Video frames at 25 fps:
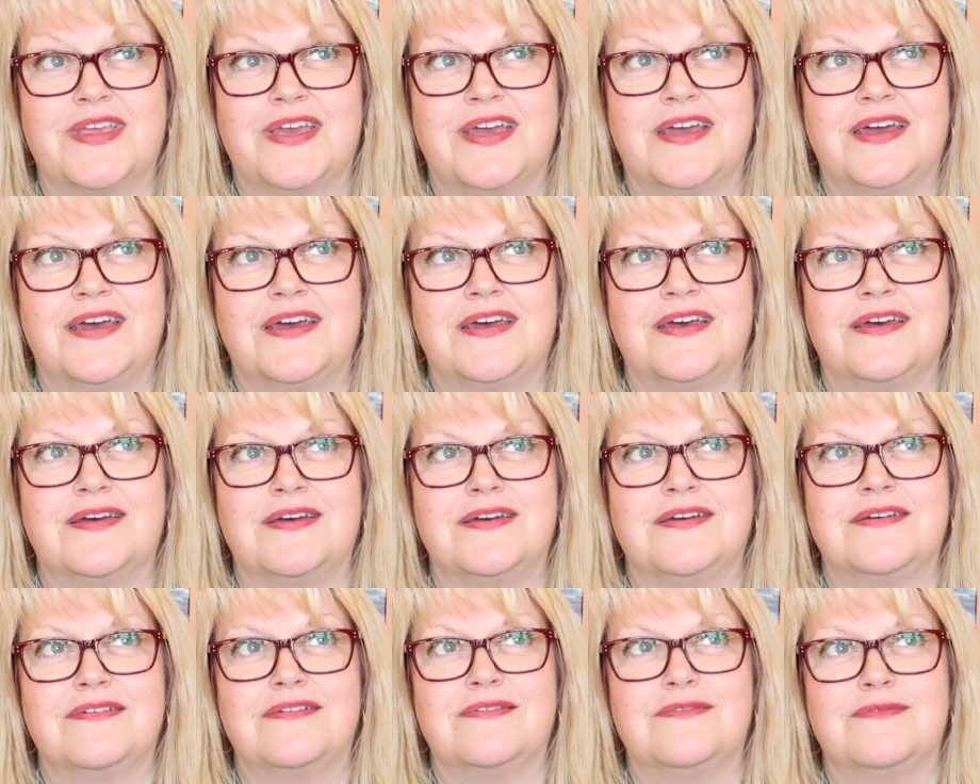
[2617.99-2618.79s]

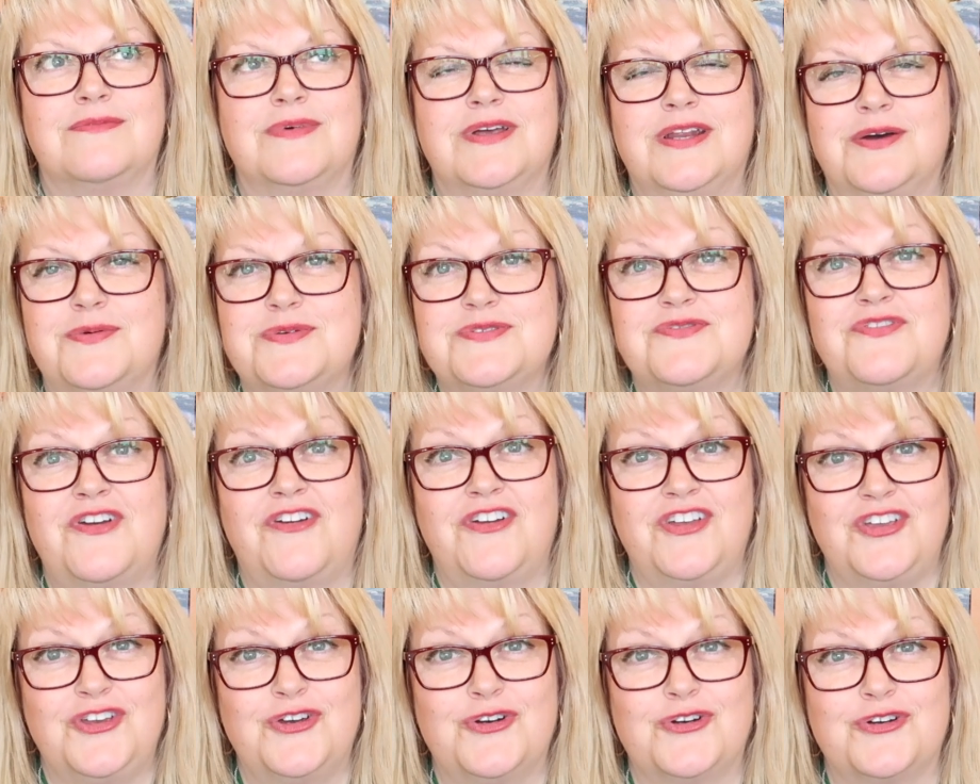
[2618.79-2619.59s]
when I was
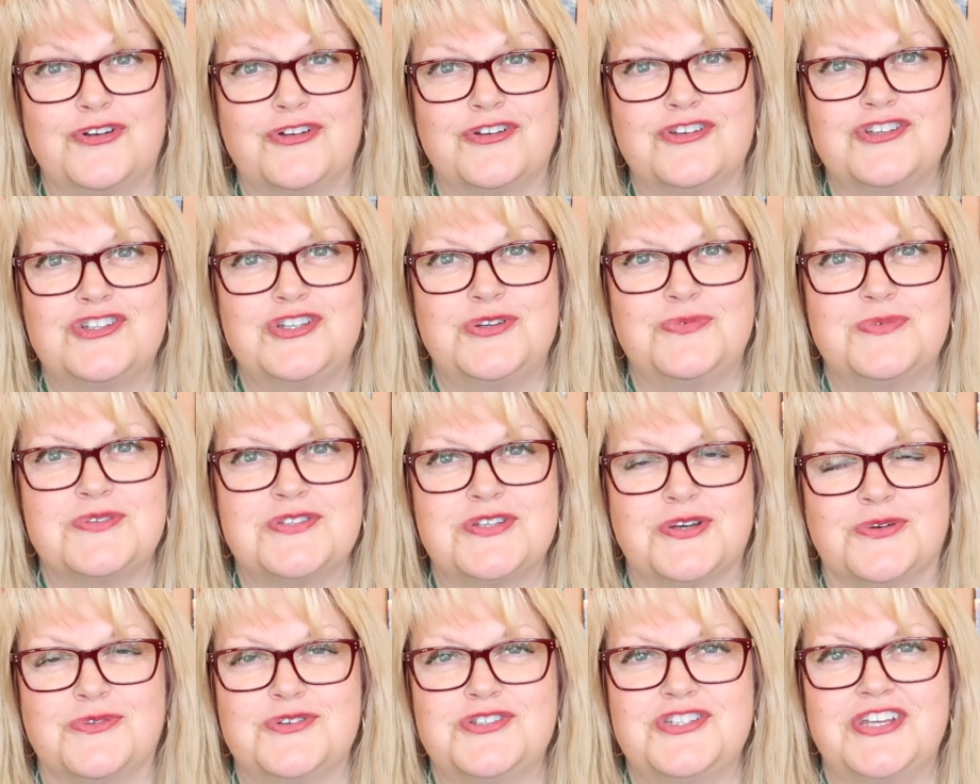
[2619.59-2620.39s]
very young, she was
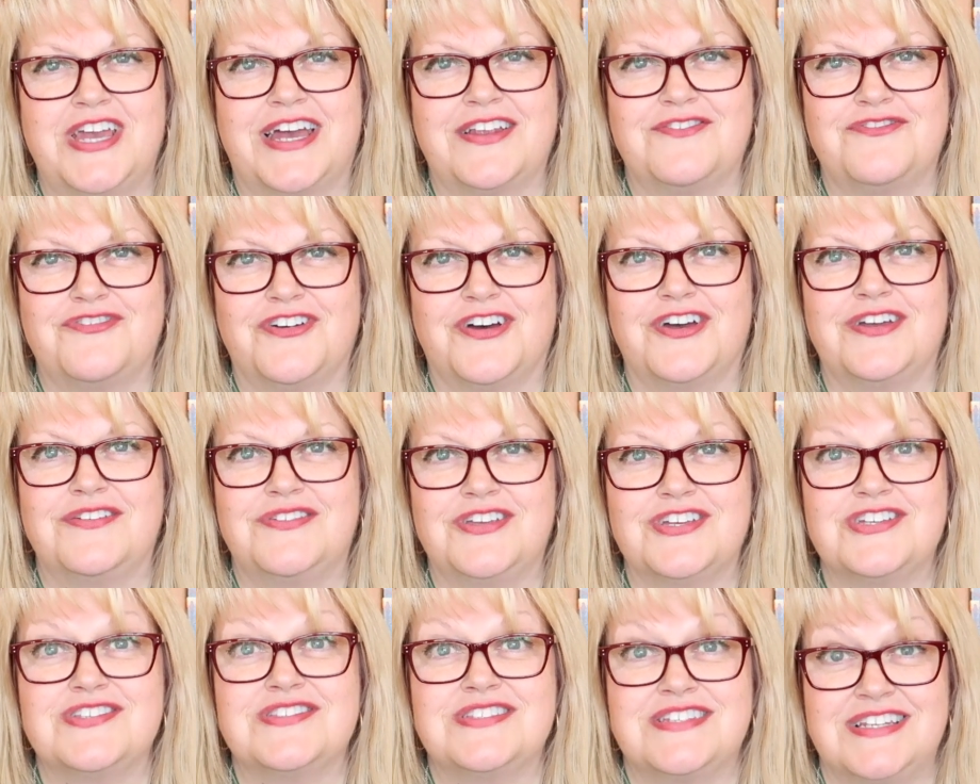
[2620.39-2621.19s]
told she had 5
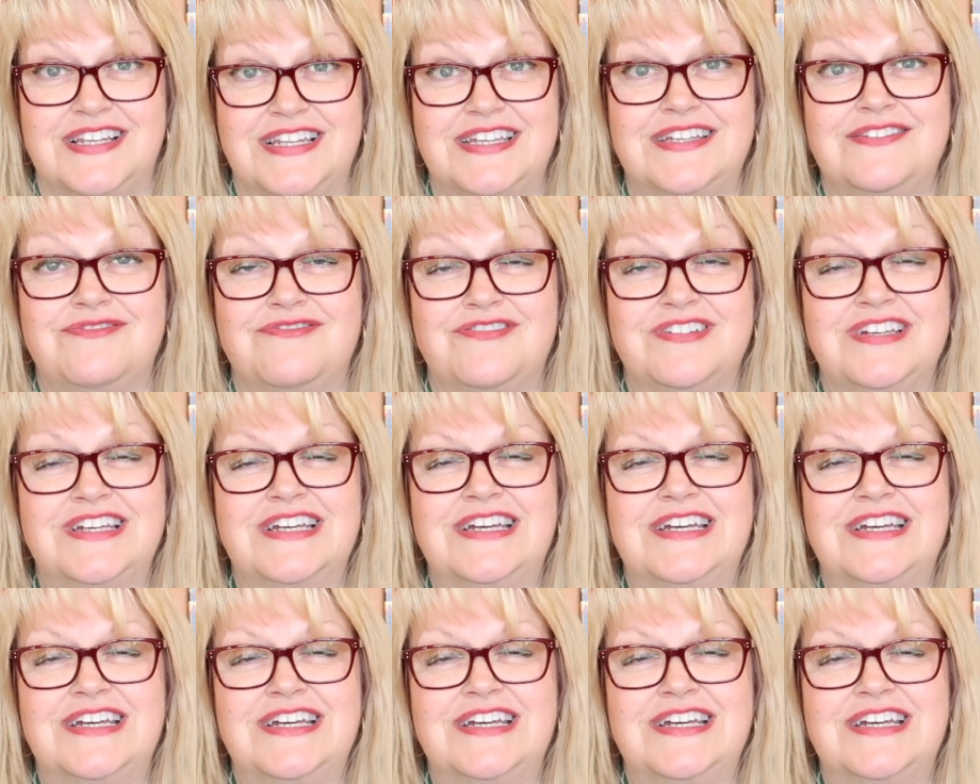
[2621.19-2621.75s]
years to live.